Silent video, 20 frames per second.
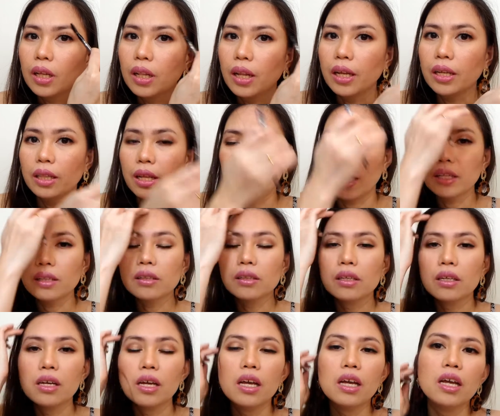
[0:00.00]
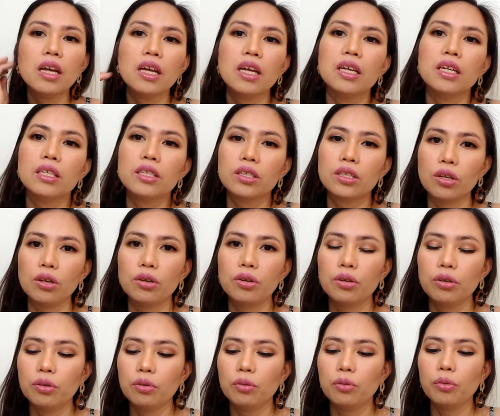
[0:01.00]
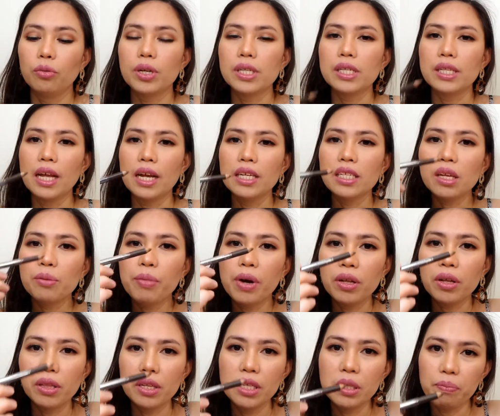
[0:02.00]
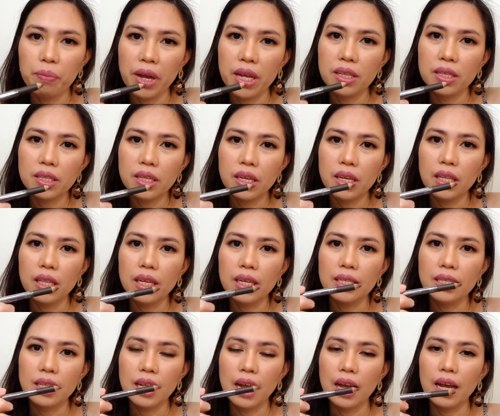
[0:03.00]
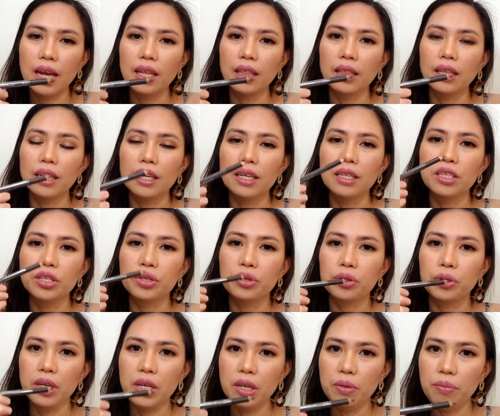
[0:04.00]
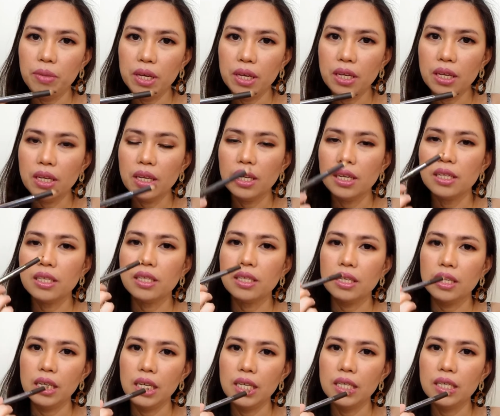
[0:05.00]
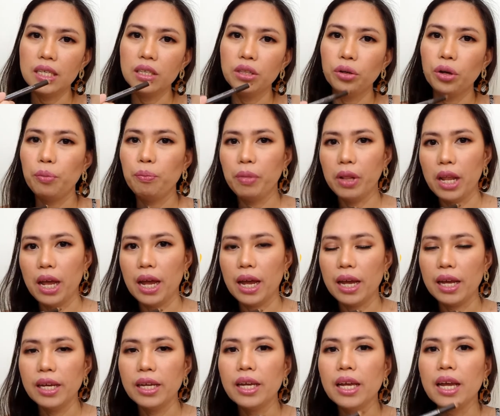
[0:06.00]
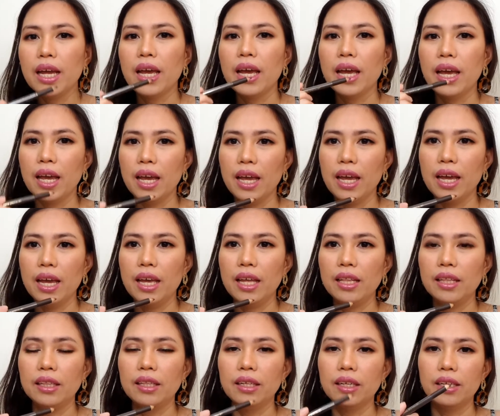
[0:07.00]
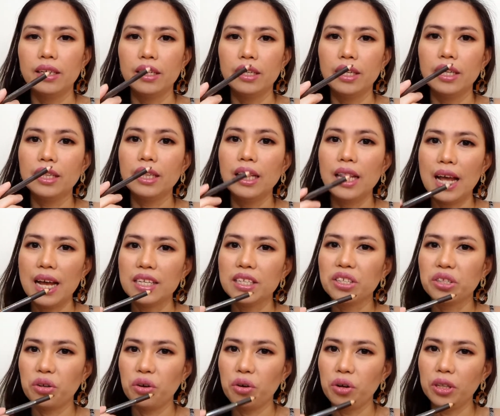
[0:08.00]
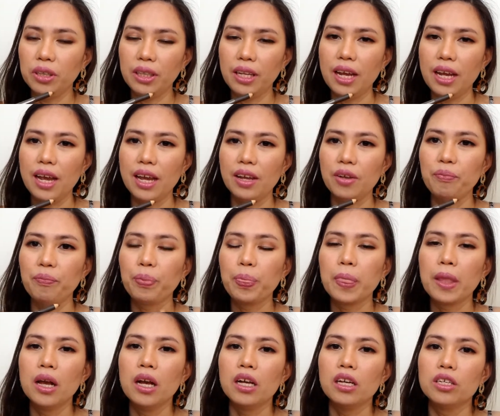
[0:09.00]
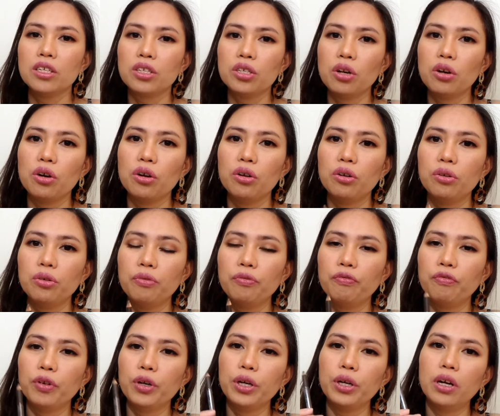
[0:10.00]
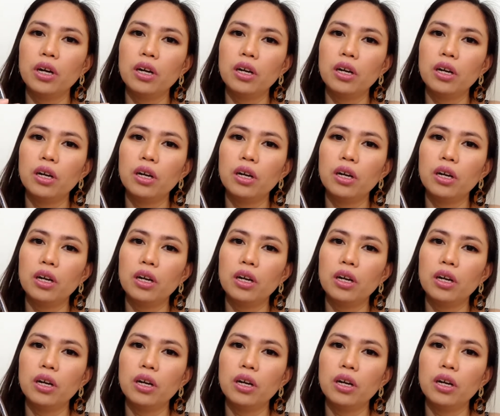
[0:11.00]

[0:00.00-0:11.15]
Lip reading: like that. So what's nice about this pencil is that it's creamy, it's easy to apply, and it lasts all day. So for